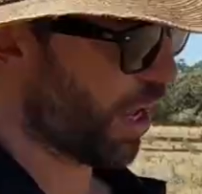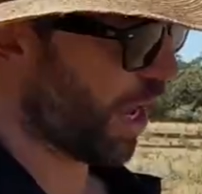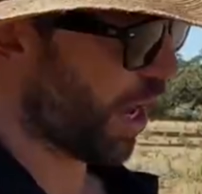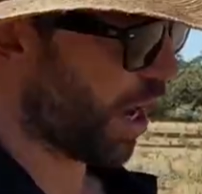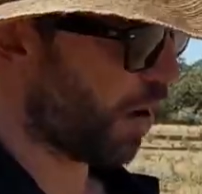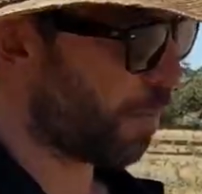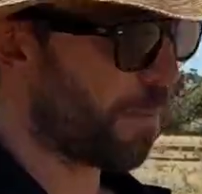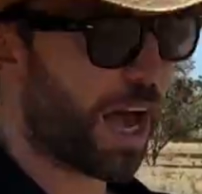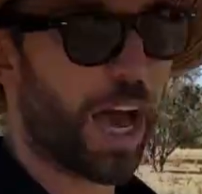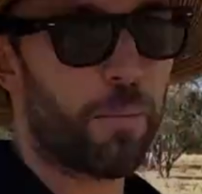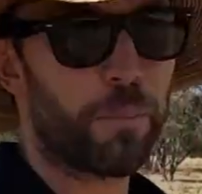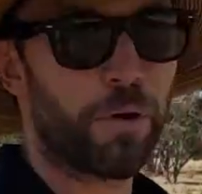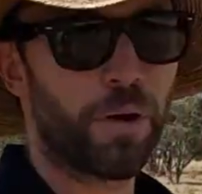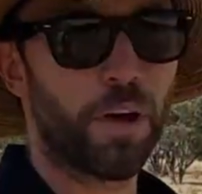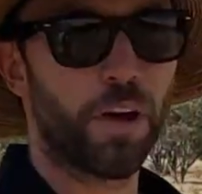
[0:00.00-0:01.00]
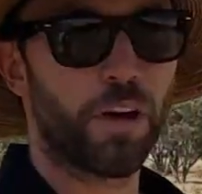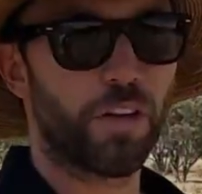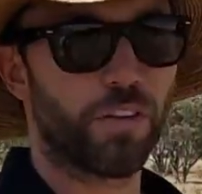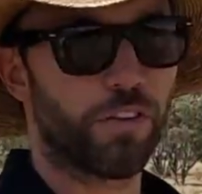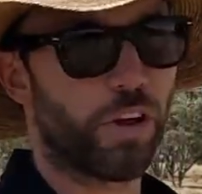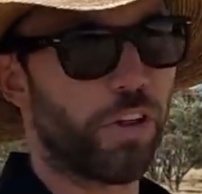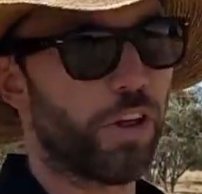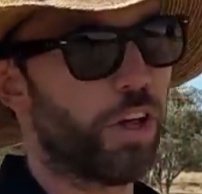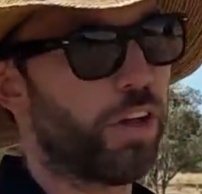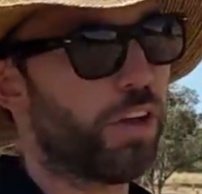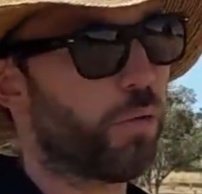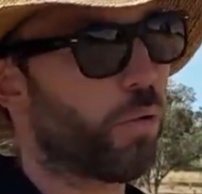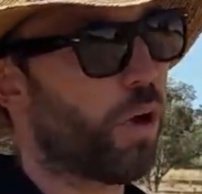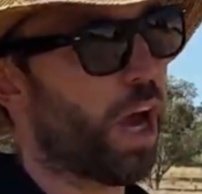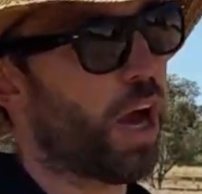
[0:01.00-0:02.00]
our map so that
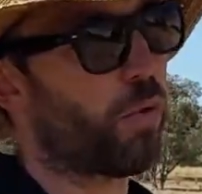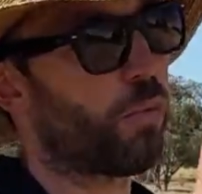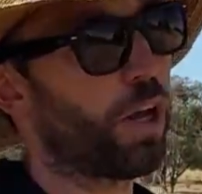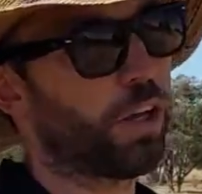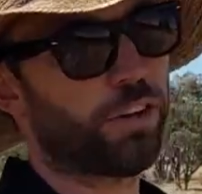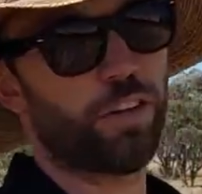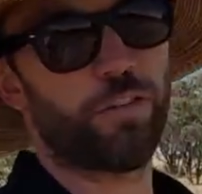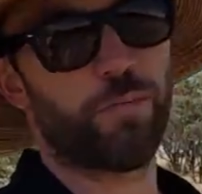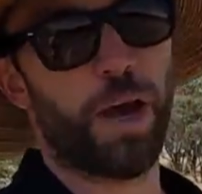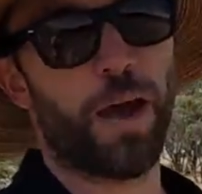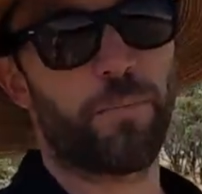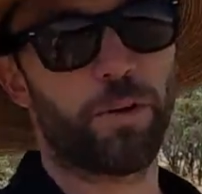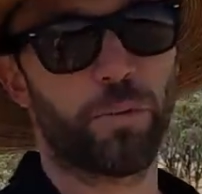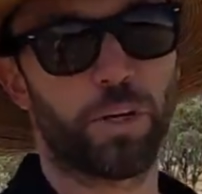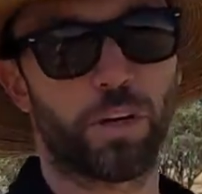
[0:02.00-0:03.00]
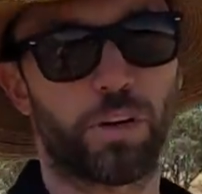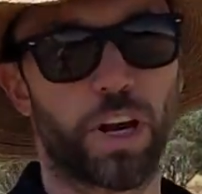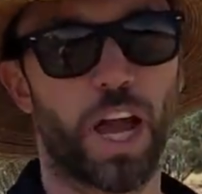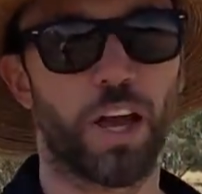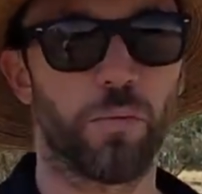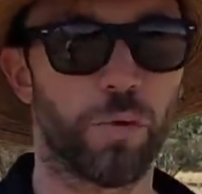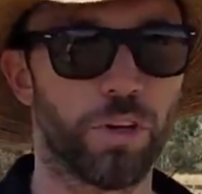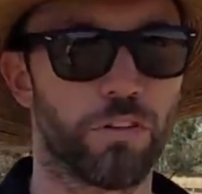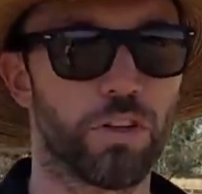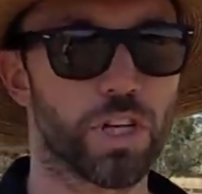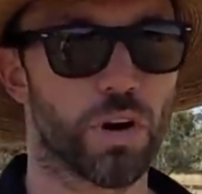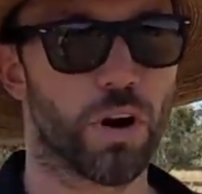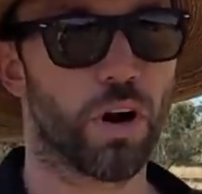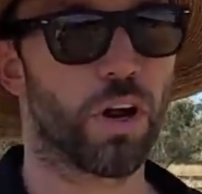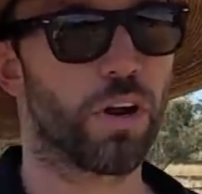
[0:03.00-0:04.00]
our relative map that we create with the
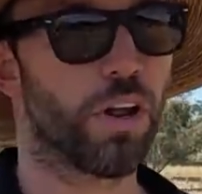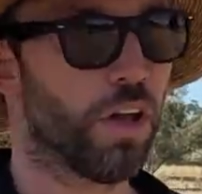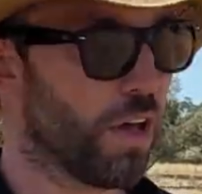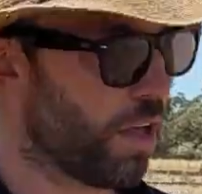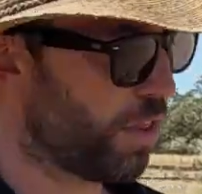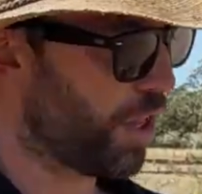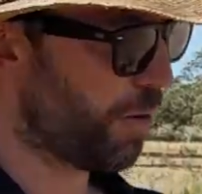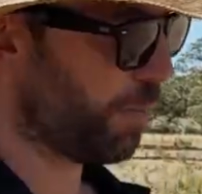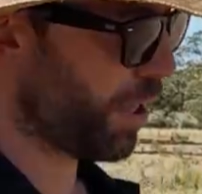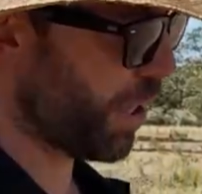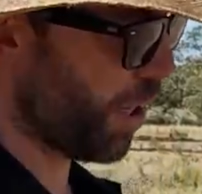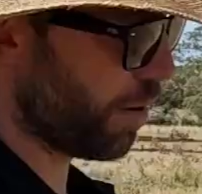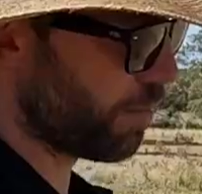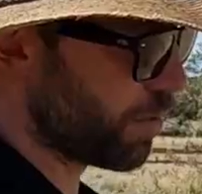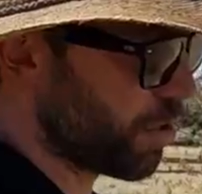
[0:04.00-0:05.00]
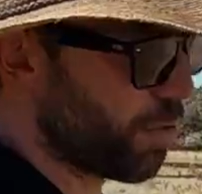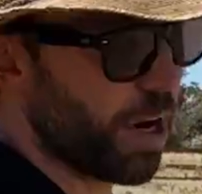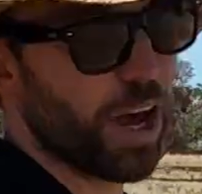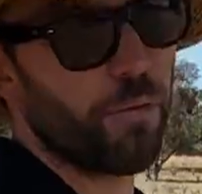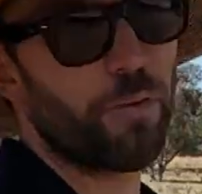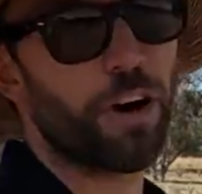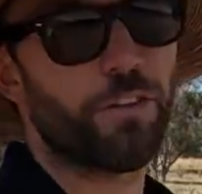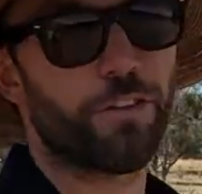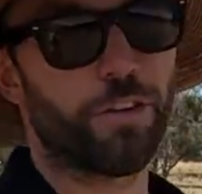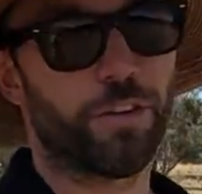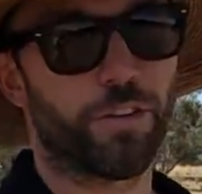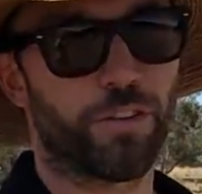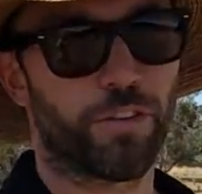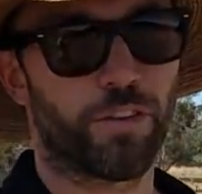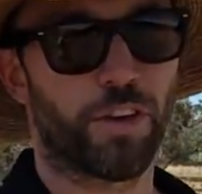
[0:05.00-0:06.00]
drone then becomes ground
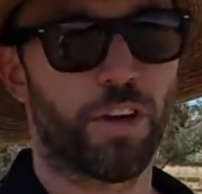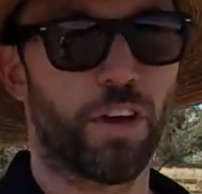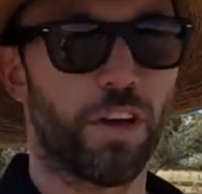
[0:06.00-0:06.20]
referenced.